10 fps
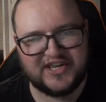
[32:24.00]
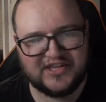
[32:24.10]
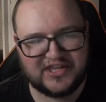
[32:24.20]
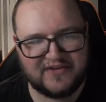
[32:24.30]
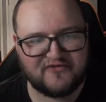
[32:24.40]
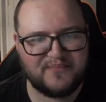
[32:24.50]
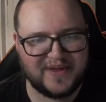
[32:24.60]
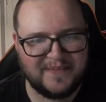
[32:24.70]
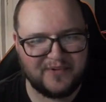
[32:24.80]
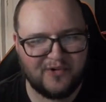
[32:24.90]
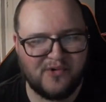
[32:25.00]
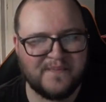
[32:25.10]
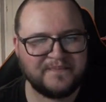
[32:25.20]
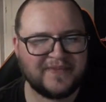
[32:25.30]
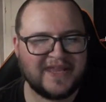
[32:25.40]
in the different people
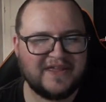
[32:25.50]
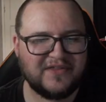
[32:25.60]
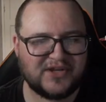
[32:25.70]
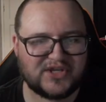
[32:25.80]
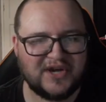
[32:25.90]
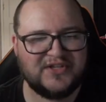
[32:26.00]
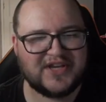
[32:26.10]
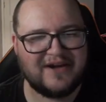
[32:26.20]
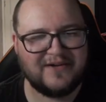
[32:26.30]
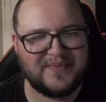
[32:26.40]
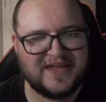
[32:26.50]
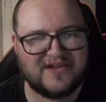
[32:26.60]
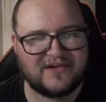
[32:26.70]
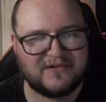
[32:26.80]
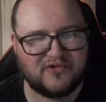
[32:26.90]
that turns out to
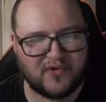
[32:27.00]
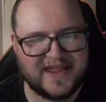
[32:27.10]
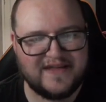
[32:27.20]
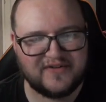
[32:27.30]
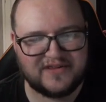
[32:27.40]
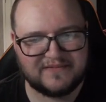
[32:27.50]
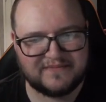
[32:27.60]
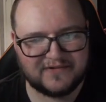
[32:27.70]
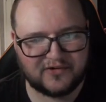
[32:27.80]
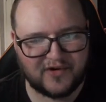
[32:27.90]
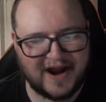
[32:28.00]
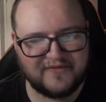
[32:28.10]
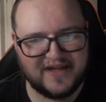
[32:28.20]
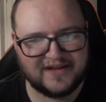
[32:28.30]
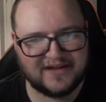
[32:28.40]
be Graven,
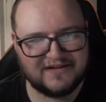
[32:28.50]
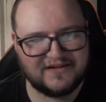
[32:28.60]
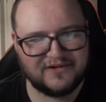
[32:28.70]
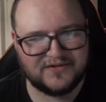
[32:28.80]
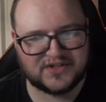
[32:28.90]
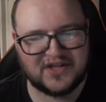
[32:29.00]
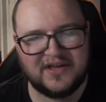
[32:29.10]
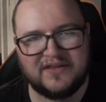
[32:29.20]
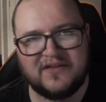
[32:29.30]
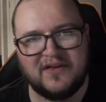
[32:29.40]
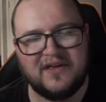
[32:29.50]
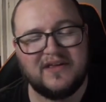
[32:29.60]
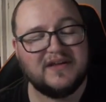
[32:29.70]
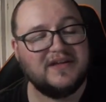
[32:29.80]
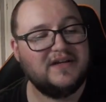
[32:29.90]
Gravik, who's the
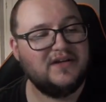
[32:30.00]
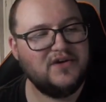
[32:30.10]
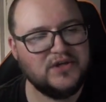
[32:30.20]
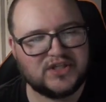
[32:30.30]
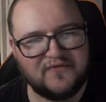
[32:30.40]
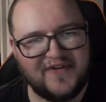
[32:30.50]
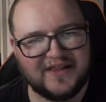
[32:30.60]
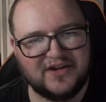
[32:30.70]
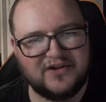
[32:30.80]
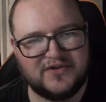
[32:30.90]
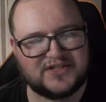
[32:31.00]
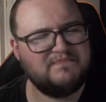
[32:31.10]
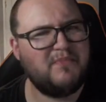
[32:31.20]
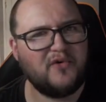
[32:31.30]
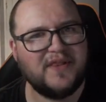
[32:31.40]
the who's the villain,
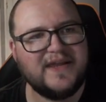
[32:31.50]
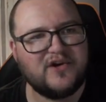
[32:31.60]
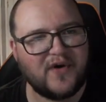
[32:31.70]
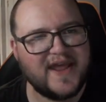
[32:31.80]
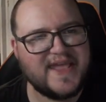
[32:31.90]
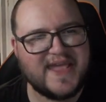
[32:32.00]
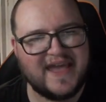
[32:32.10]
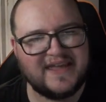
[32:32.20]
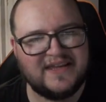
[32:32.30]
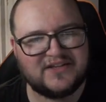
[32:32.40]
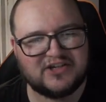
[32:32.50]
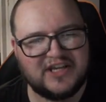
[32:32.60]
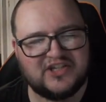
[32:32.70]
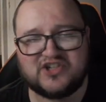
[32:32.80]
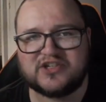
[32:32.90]
who's morally grey, yet he
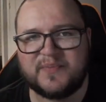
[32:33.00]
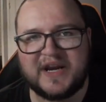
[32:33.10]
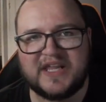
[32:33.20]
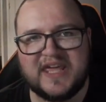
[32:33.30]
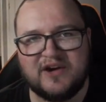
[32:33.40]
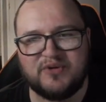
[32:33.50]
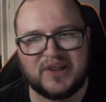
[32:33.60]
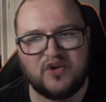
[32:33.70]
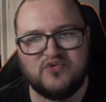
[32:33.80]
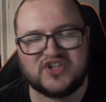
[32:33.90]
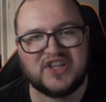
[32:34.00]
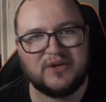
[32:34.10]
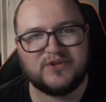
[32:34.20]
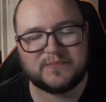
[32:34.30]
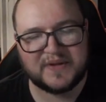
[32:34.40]
he's just about to kill loads and
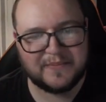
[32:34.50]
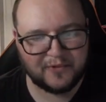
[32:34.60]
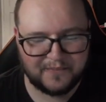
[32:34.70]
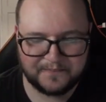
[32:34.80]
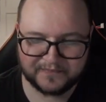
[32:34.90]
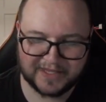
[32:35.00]
loads of people.